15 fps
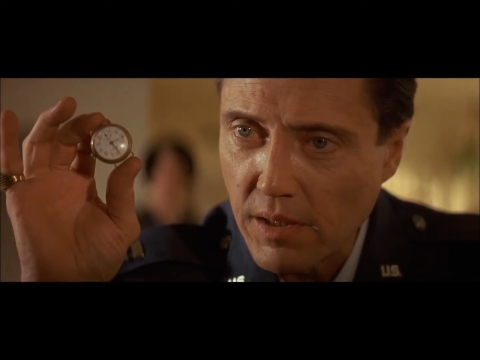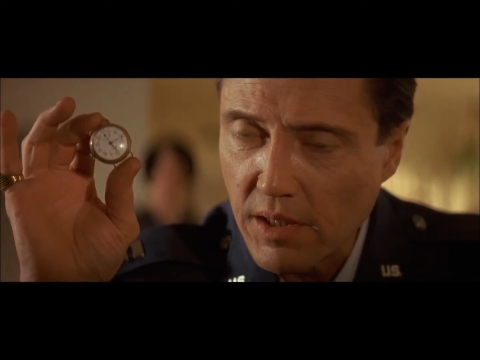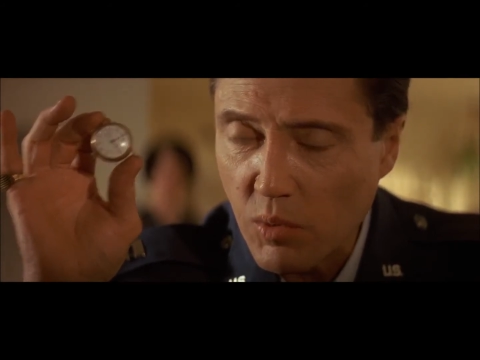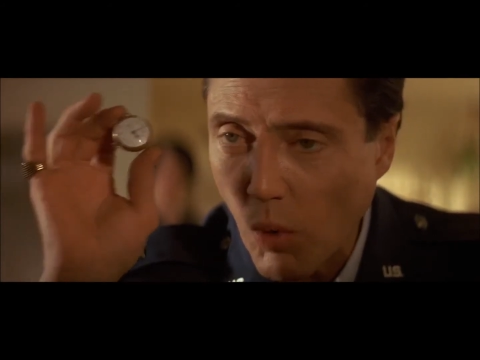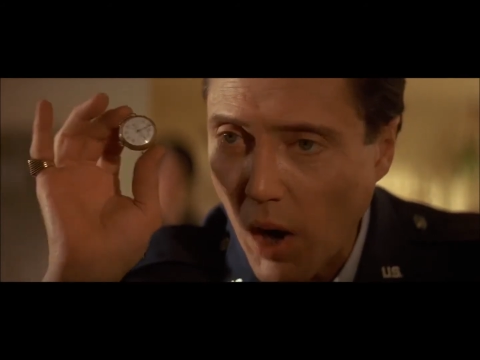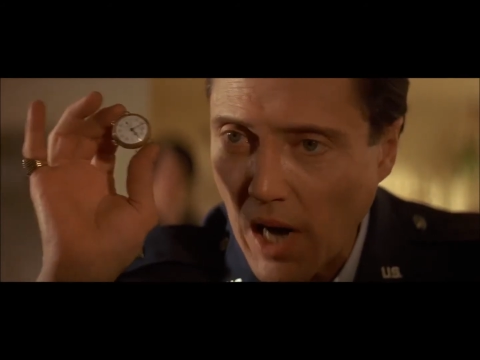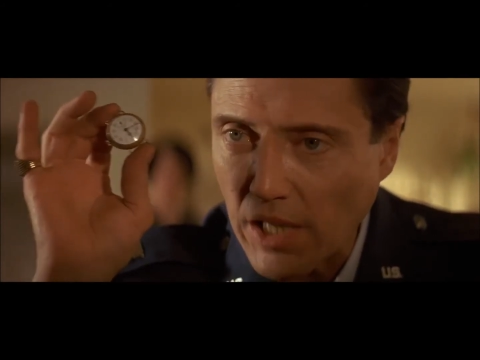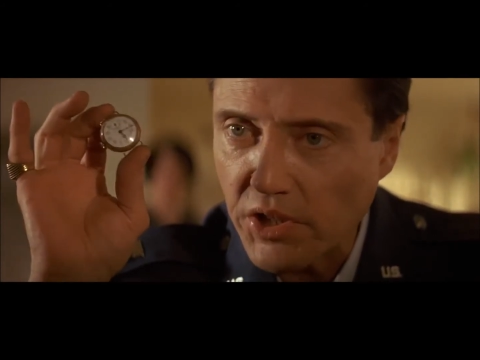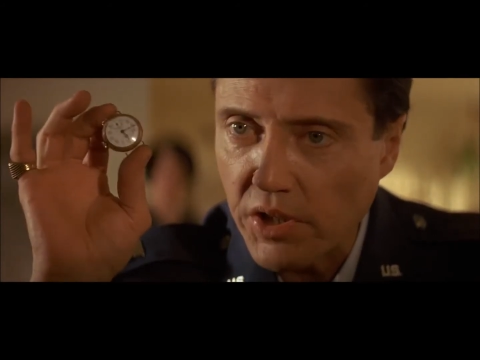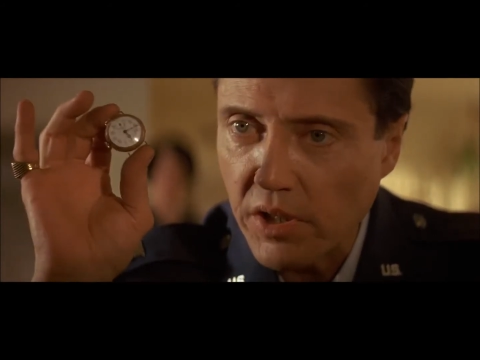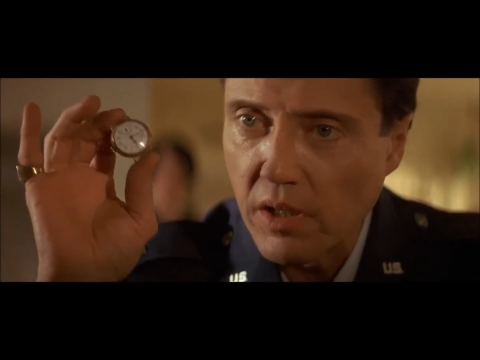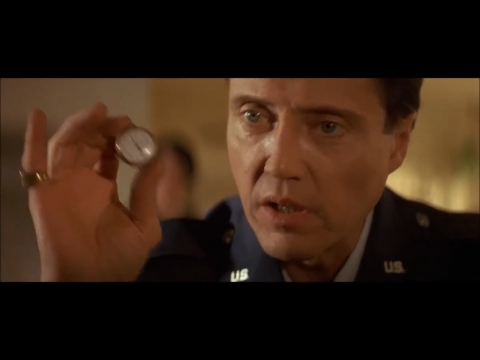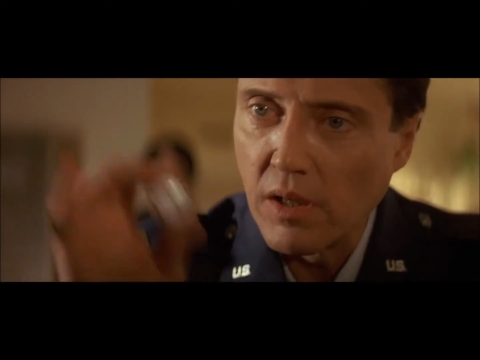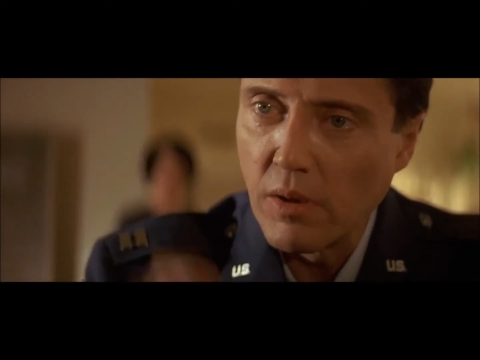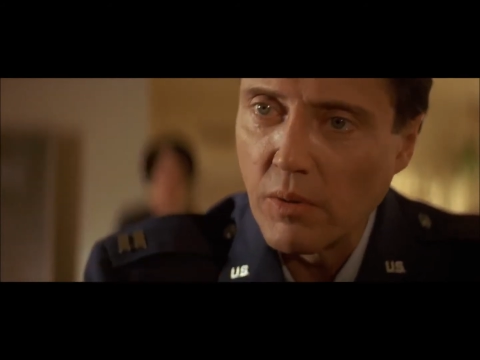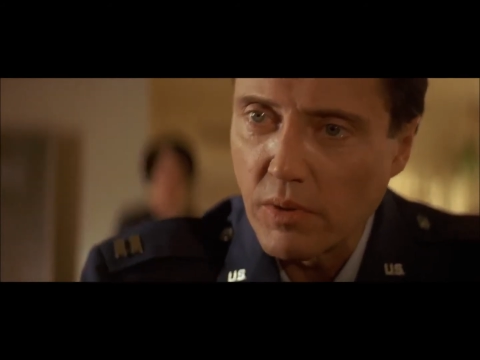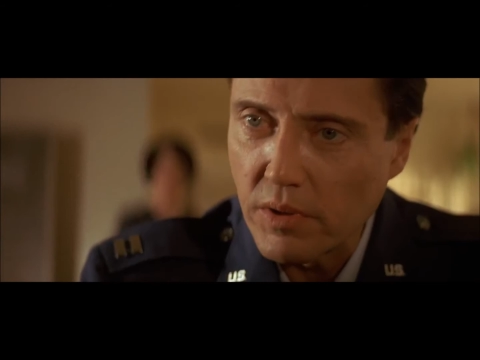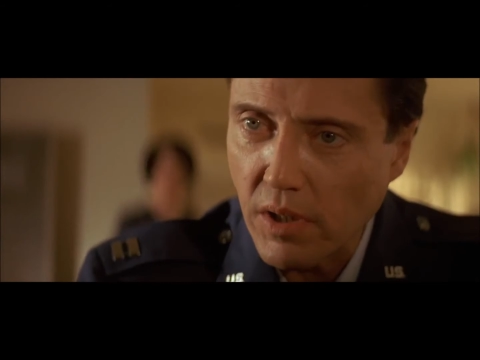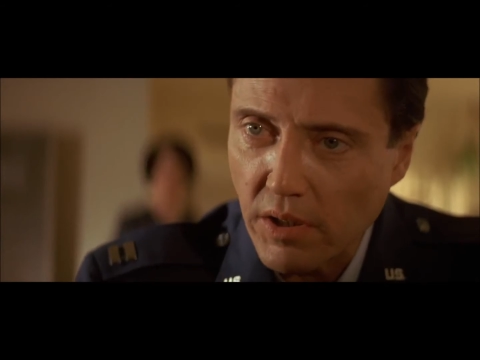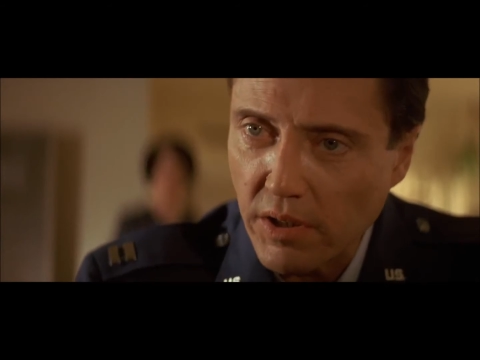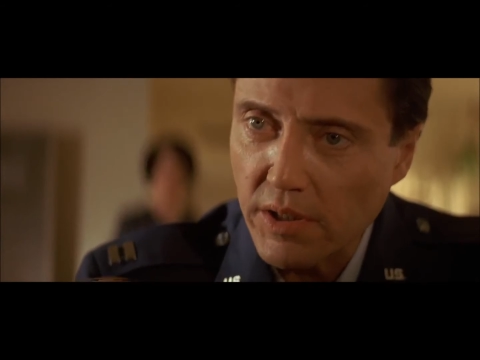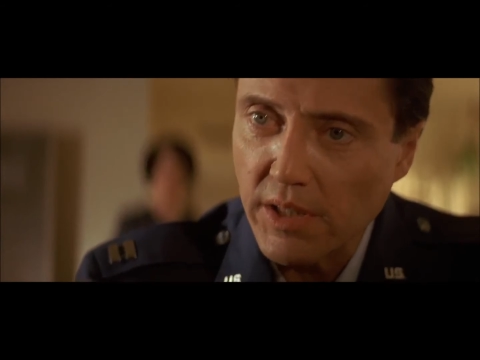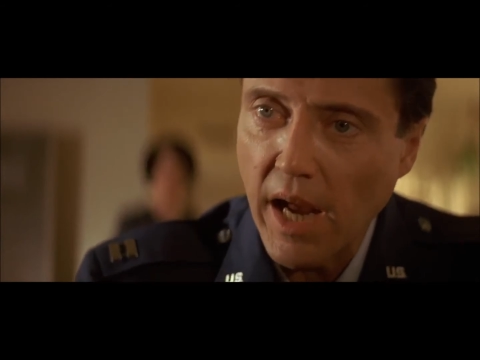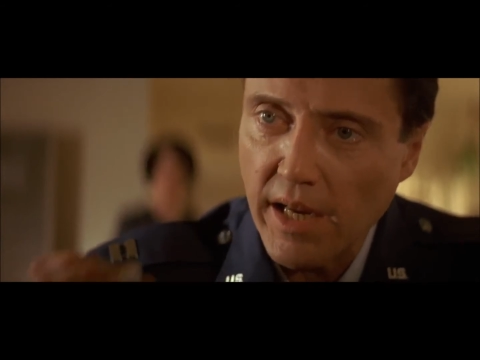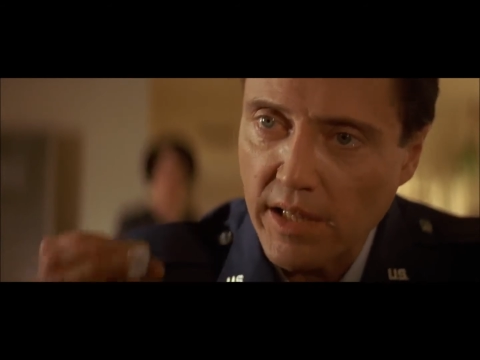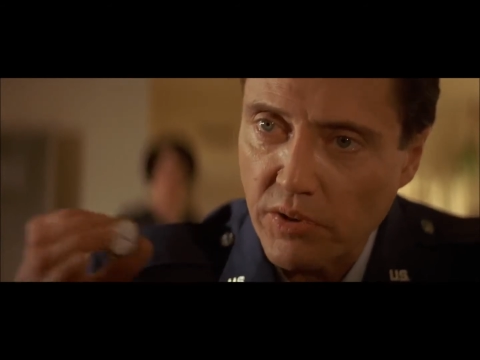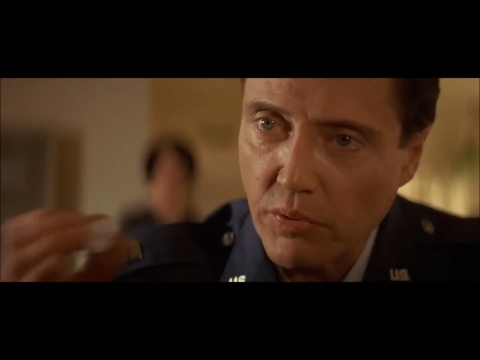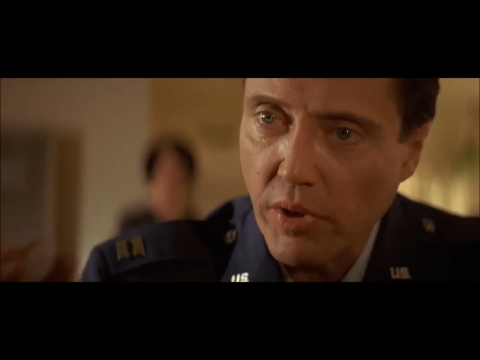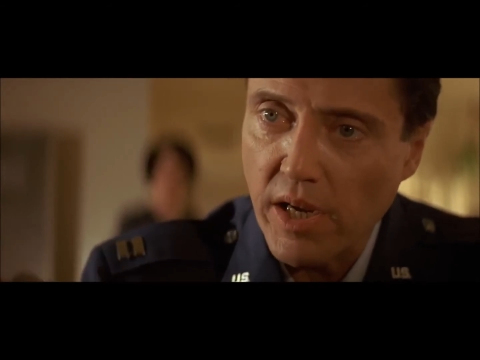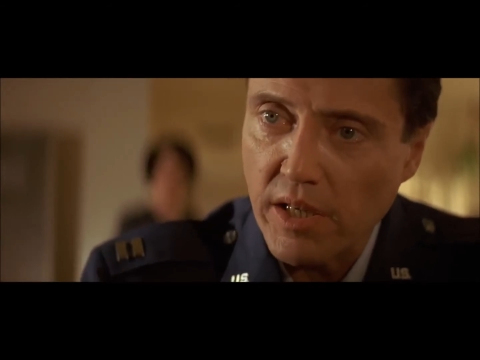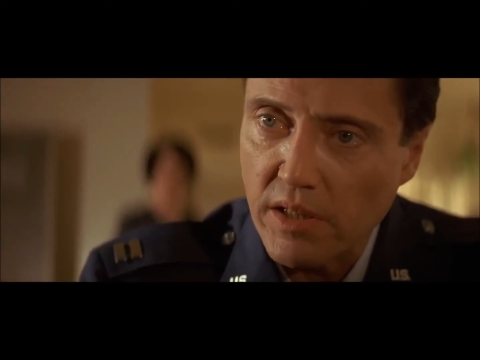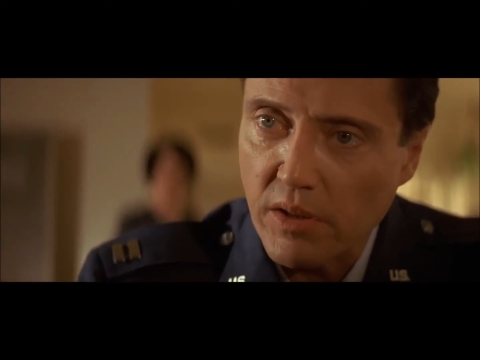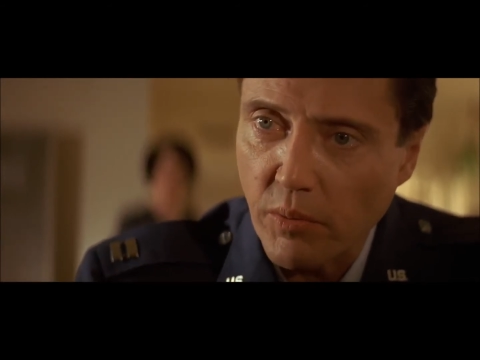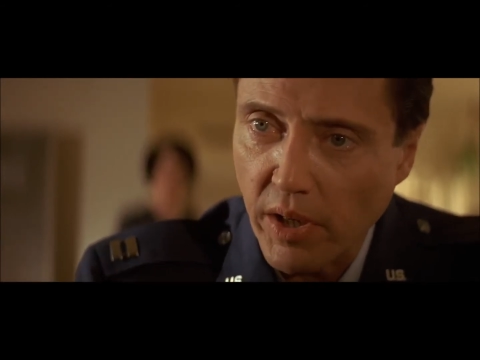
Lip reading: This watch was on your daddy's wrist